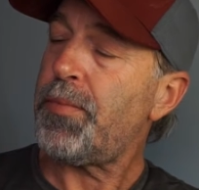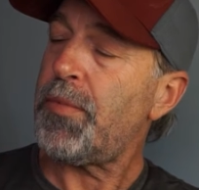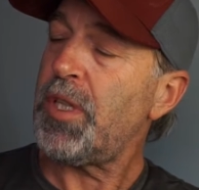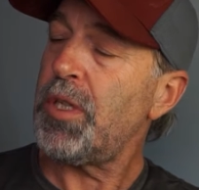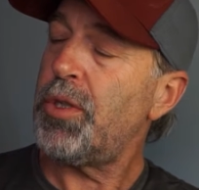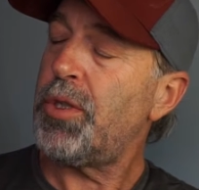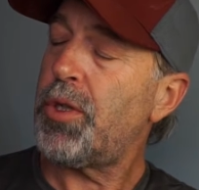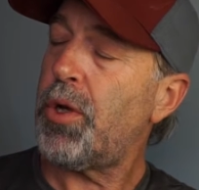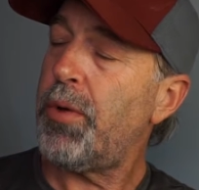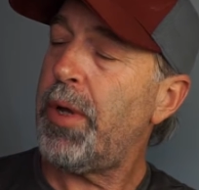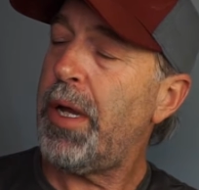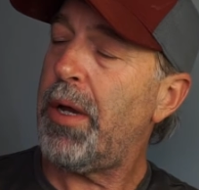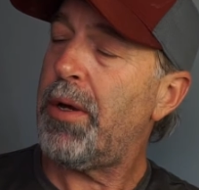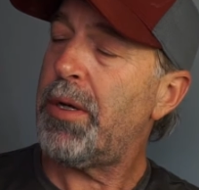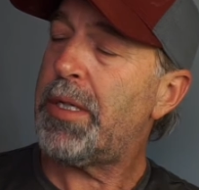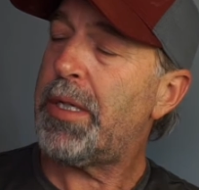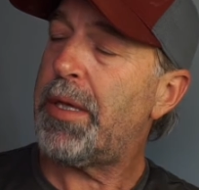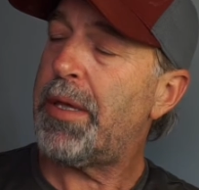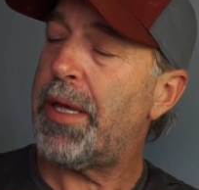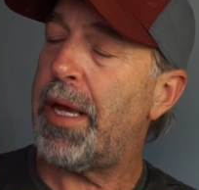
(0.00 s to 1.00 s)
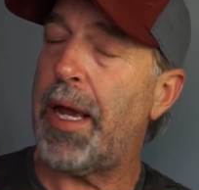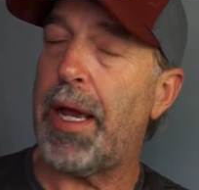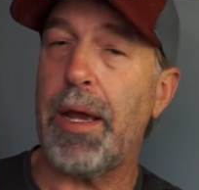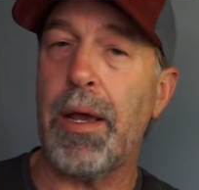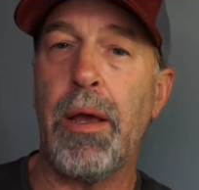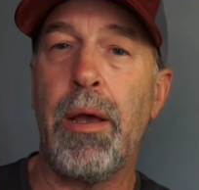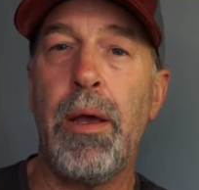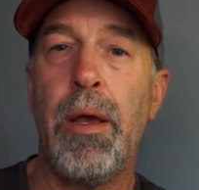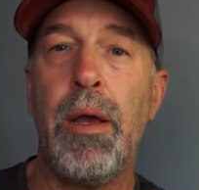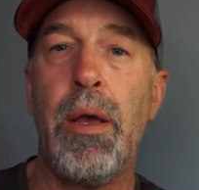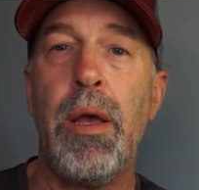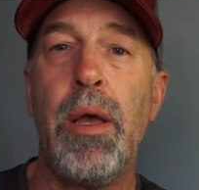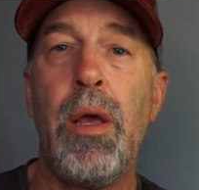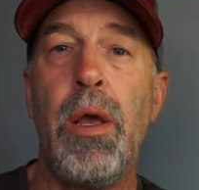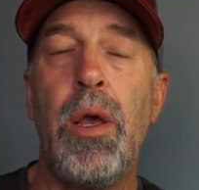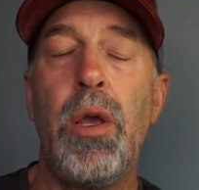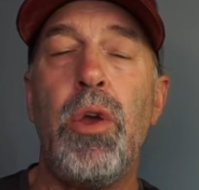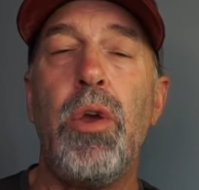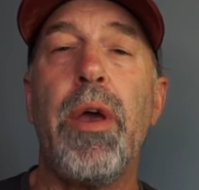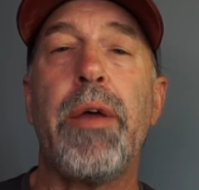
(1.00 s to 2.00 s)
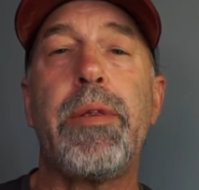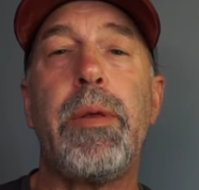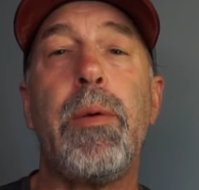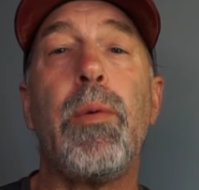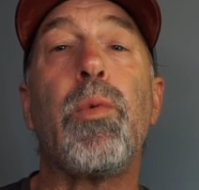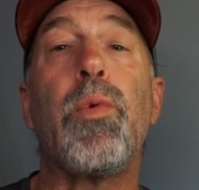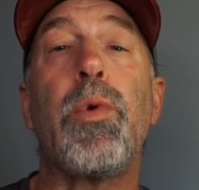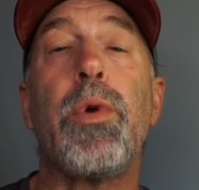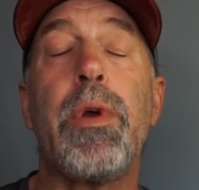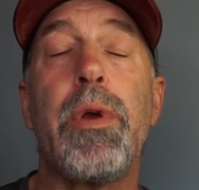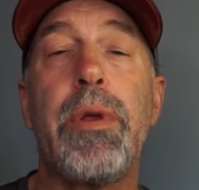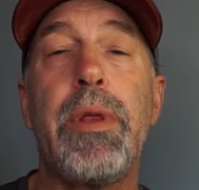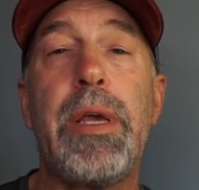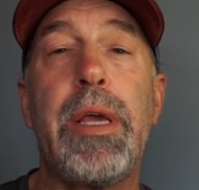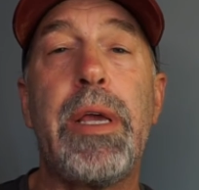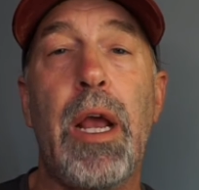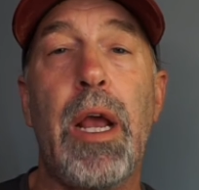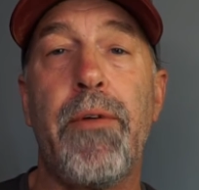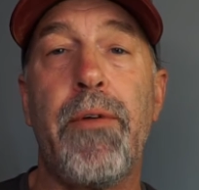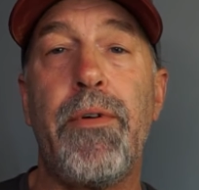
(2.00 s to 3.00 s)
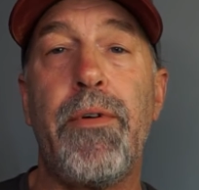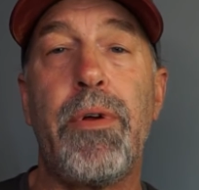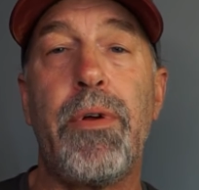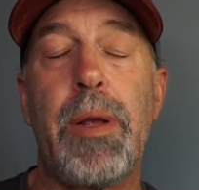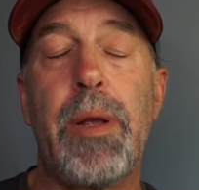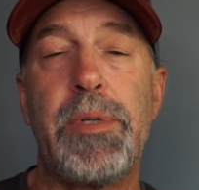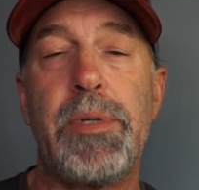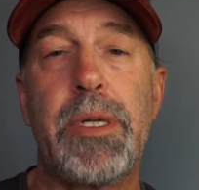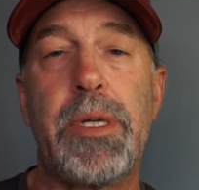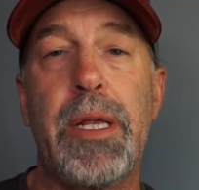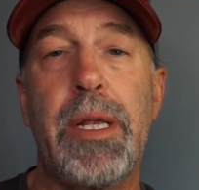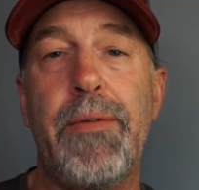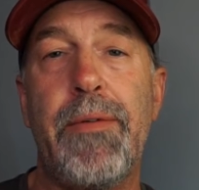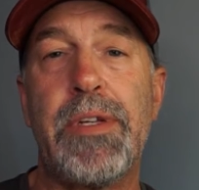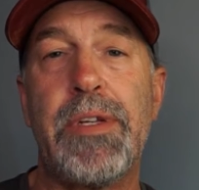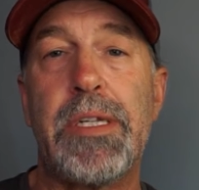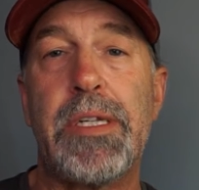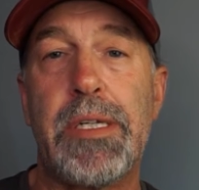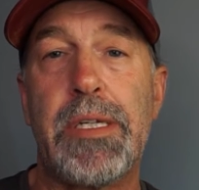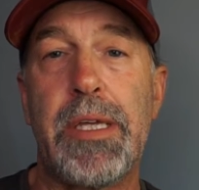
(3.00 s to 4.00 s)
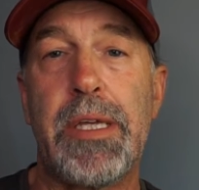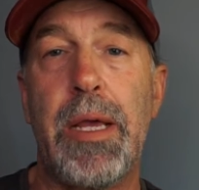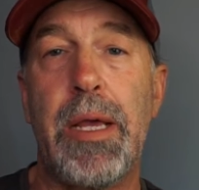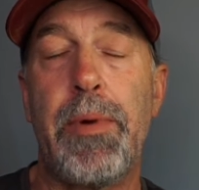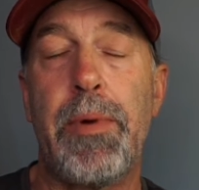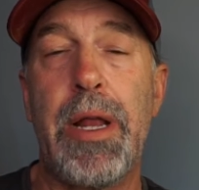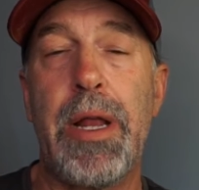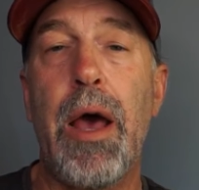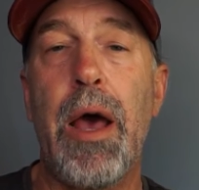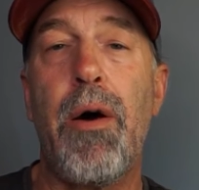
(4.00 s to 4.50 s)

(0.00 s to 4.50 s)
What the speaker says: So here's the thing, you have to be really careful, and I'm just going to give this disclaimer now